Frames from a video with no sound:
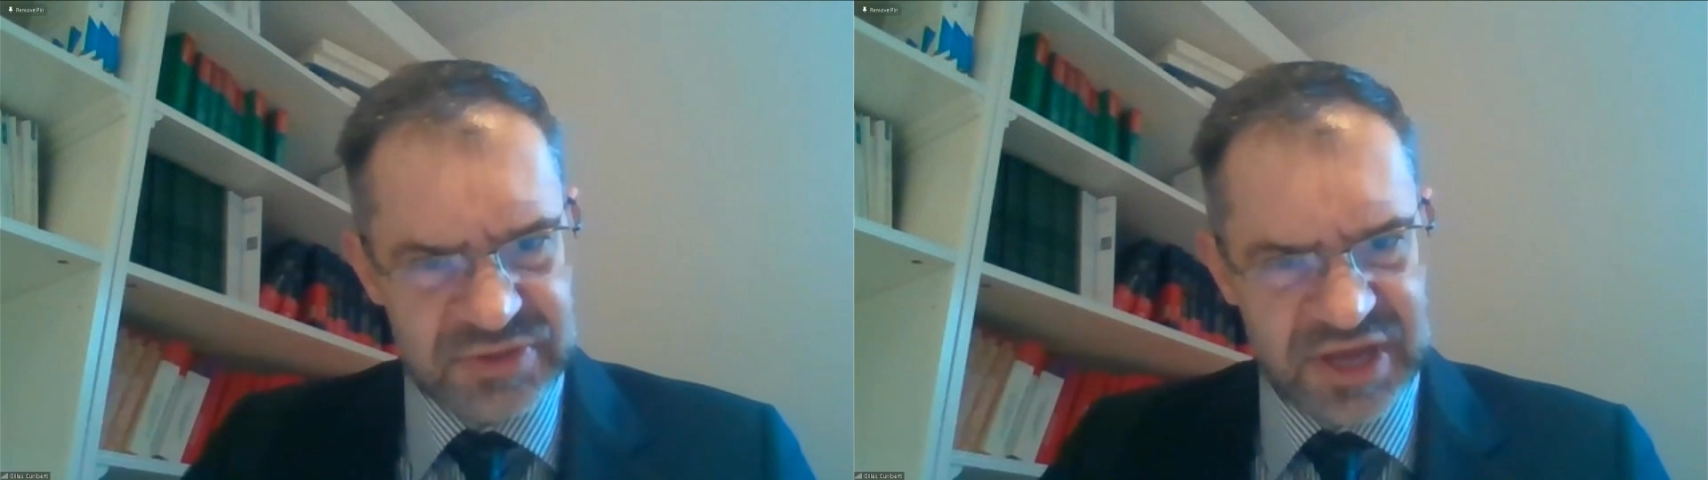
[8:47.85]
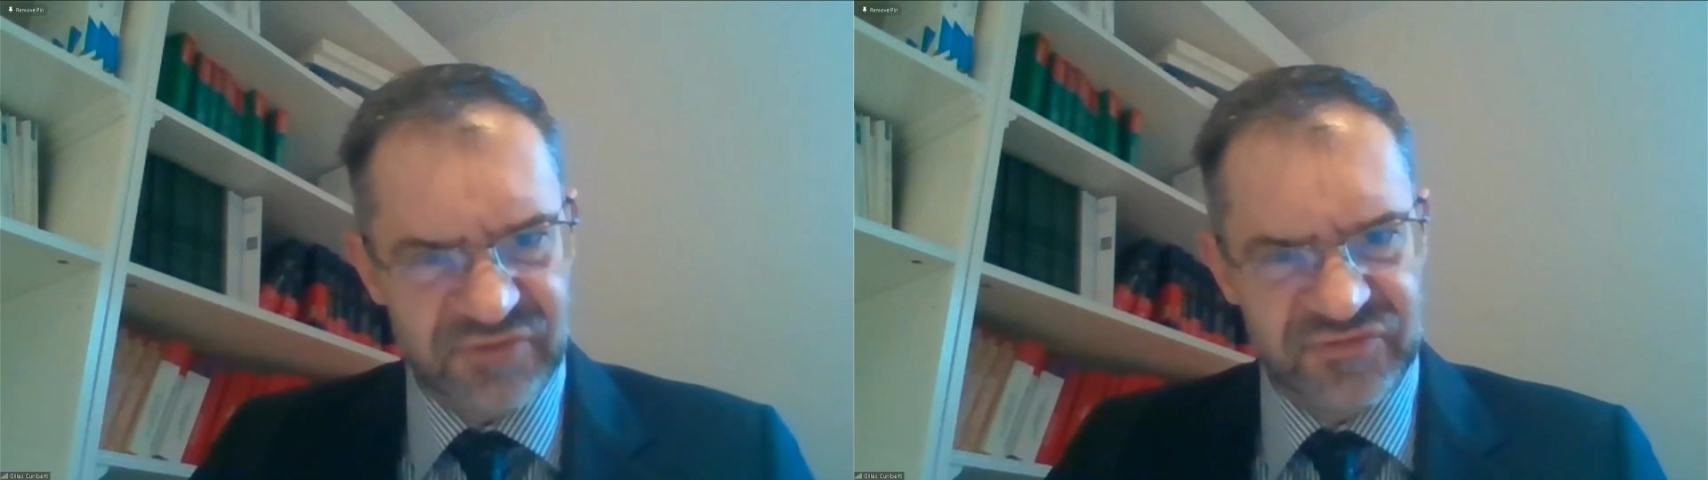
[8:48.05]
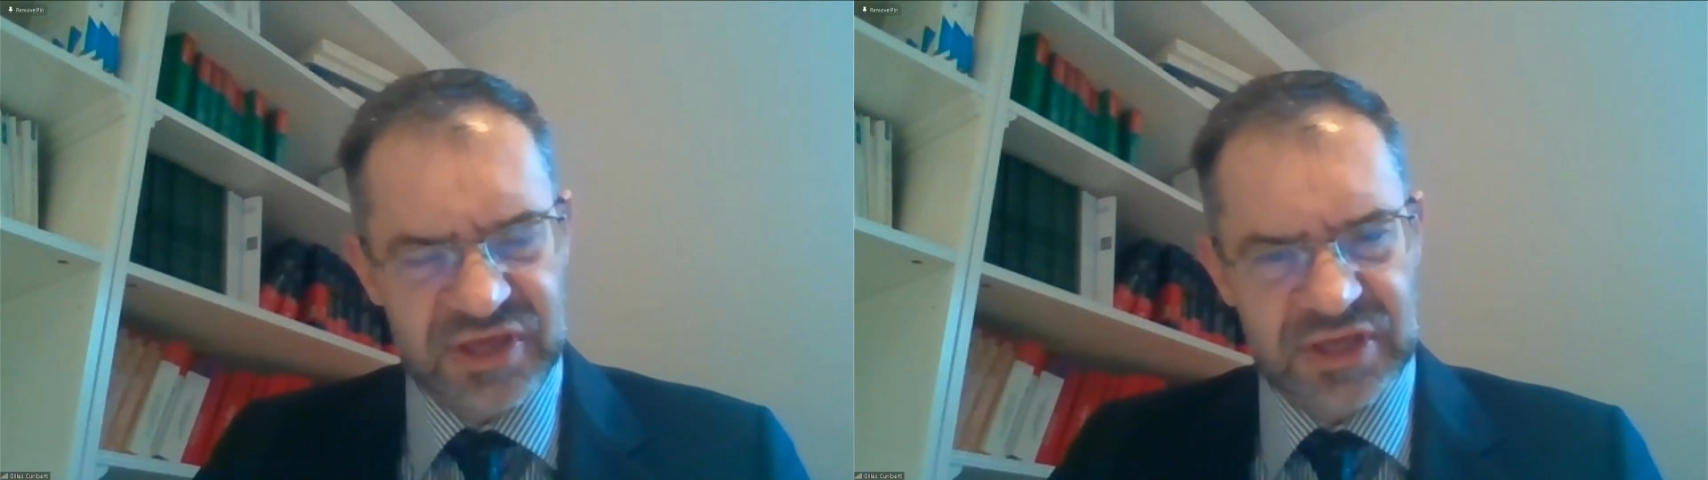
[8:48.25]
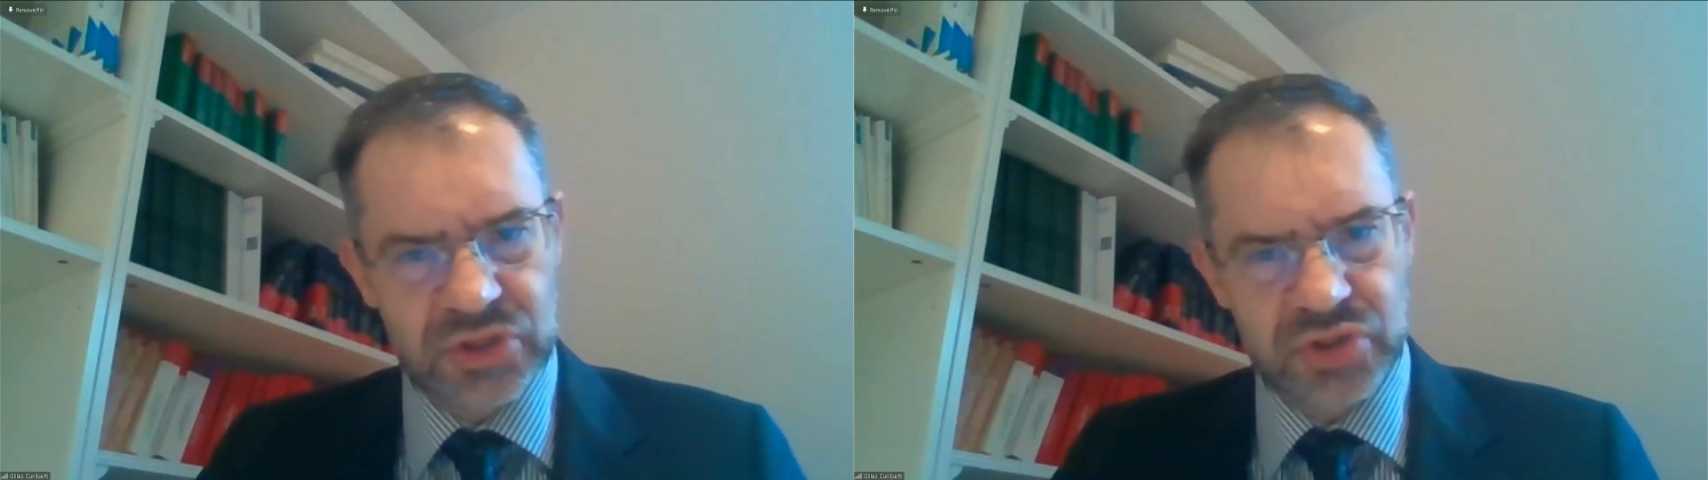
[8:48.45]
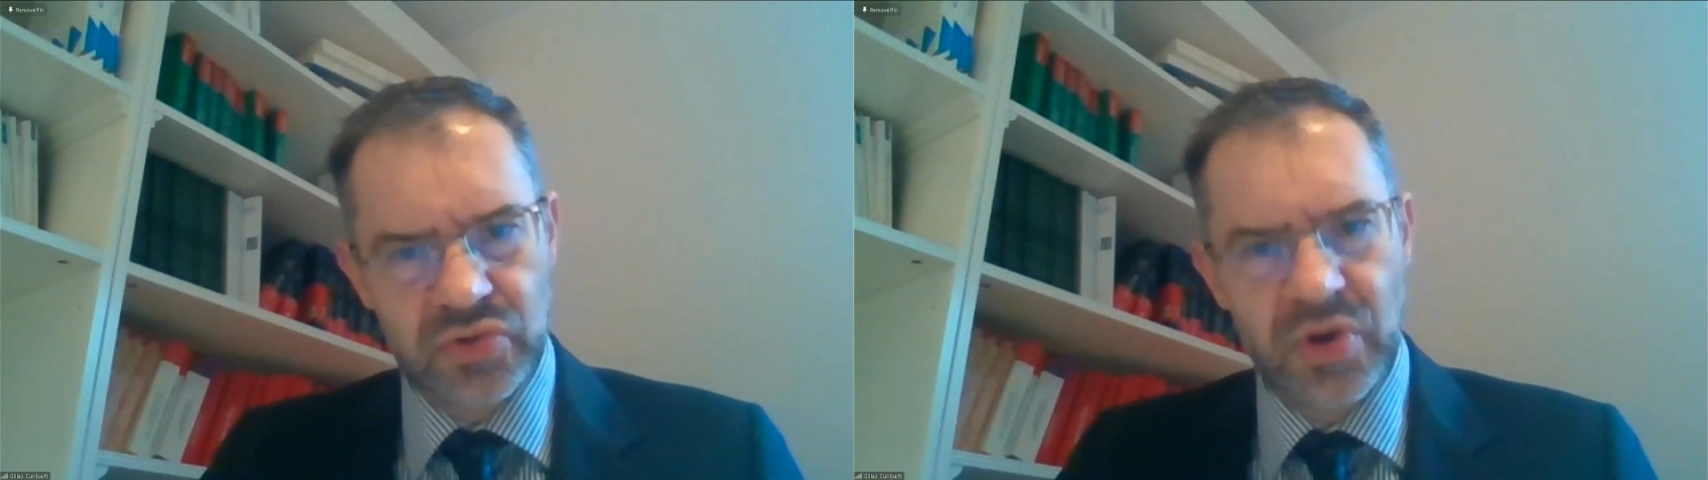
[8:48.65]
delving
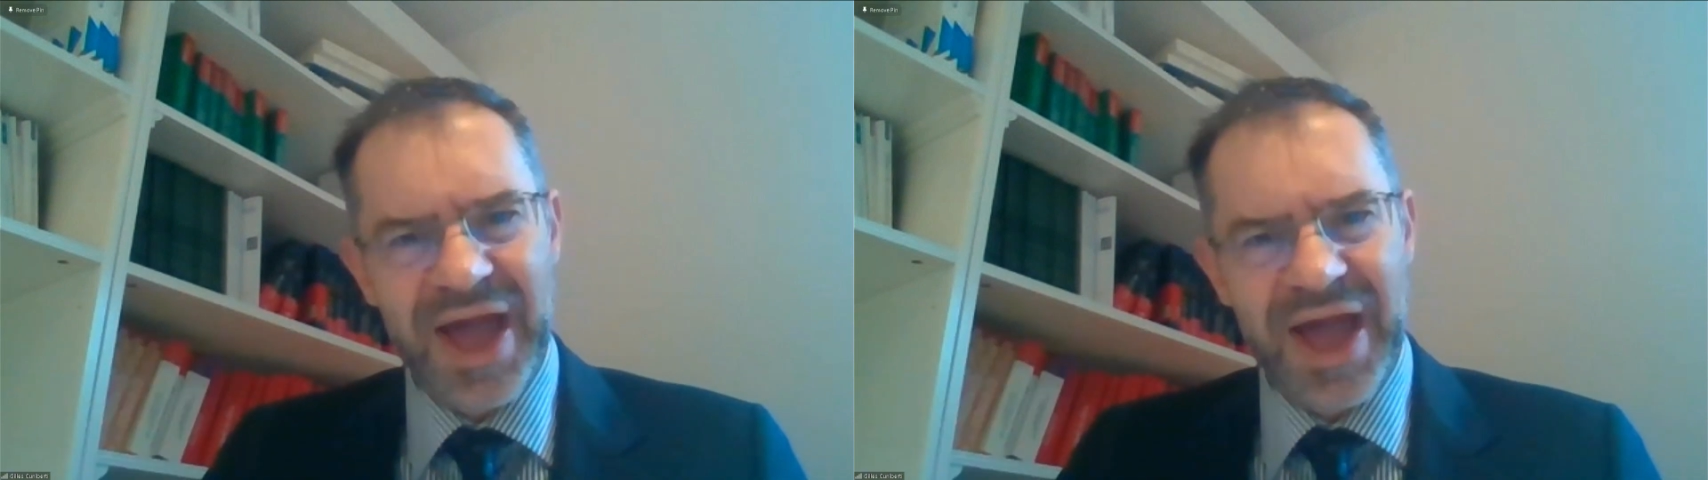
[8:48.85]
into